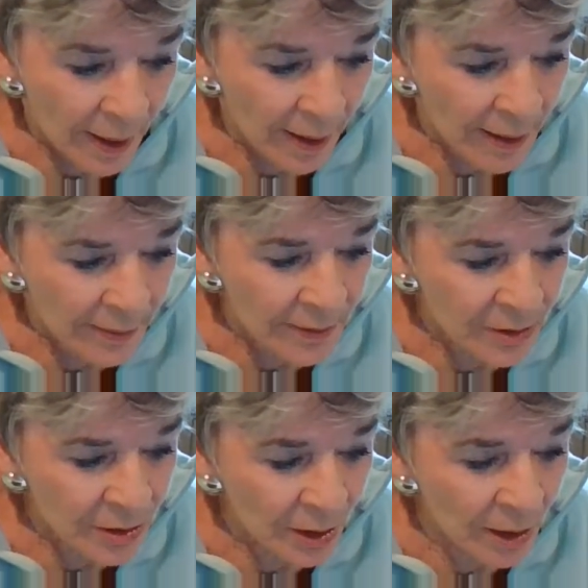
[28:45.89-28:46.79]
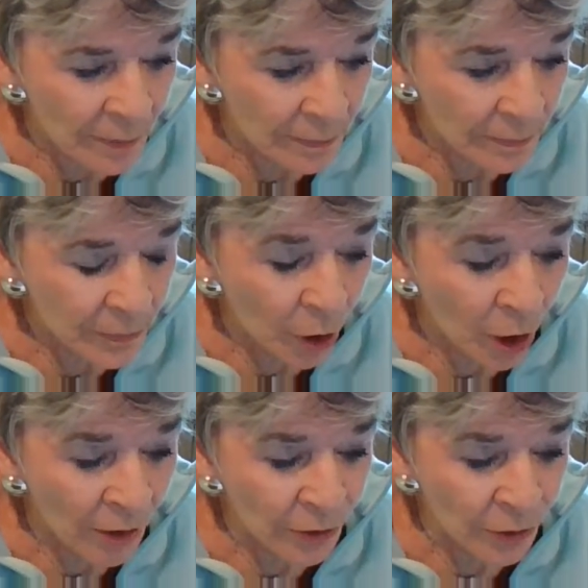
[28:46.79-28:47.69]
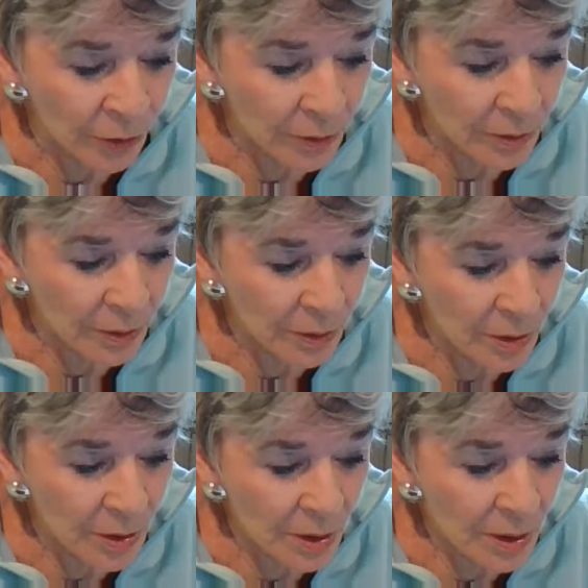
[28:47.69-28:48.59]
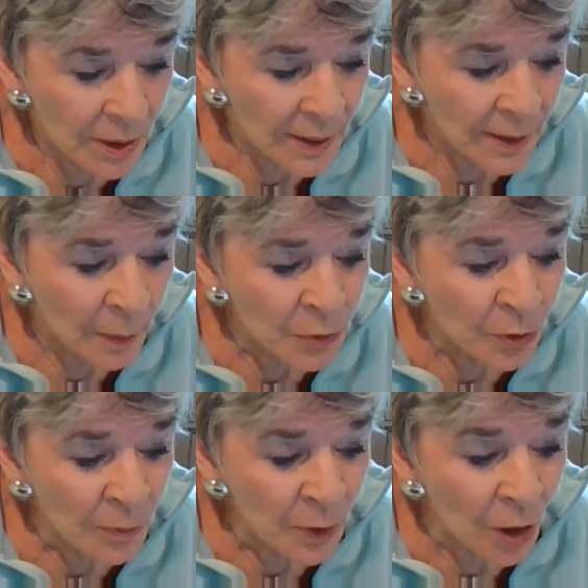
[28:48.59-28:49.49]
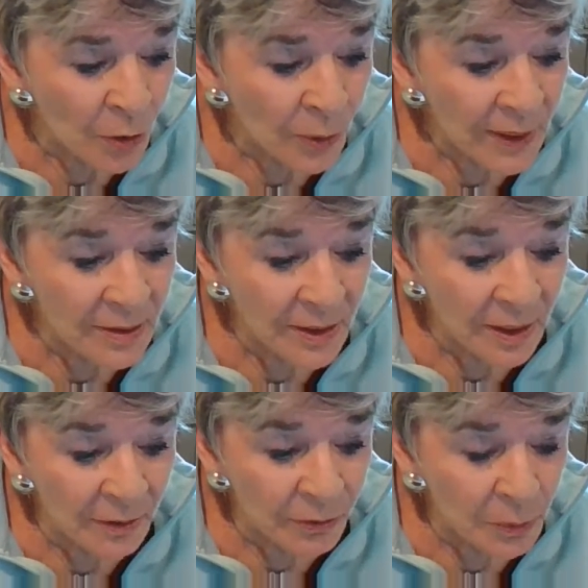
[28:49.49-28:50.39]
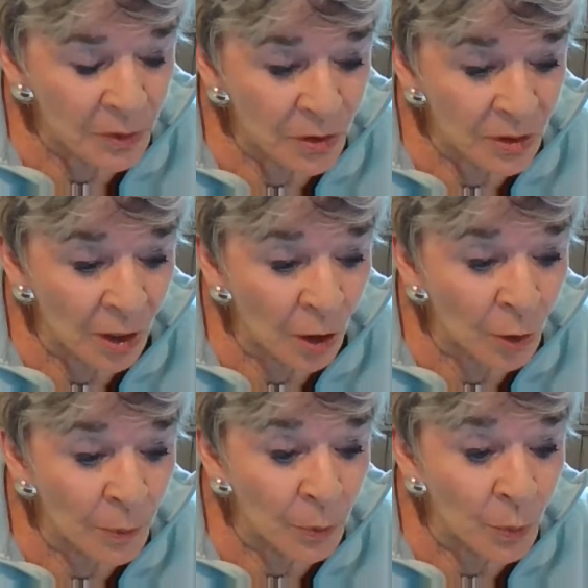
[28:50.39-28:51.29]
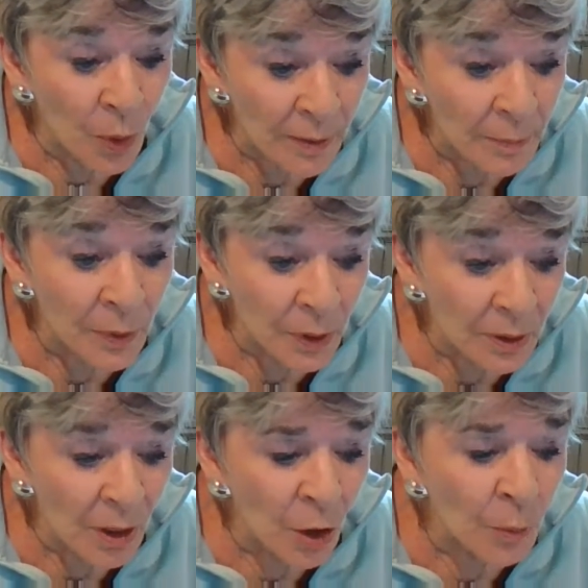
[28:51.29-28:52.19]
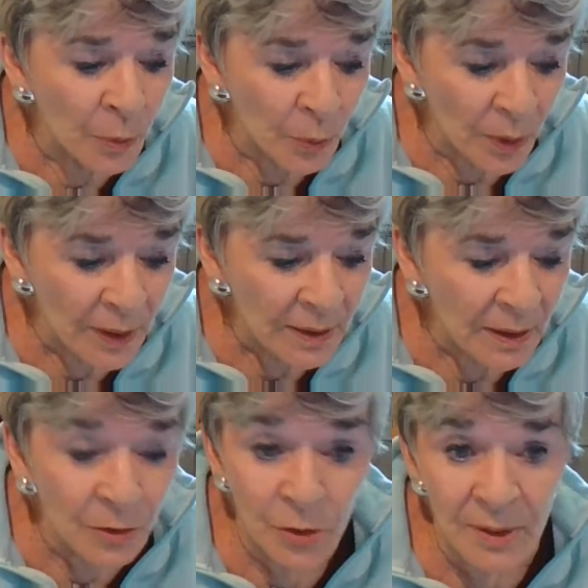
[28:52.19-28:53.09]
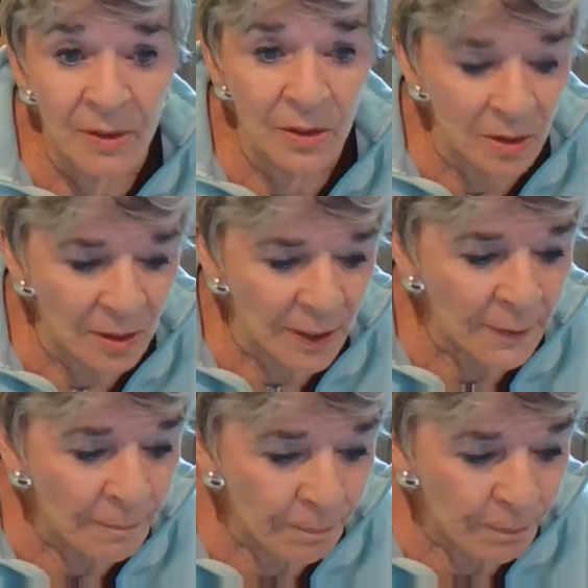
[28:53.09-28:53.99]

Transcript: And this author, it comes from Our Greatest Gift, which is a Harper One book, Harper One, 2009.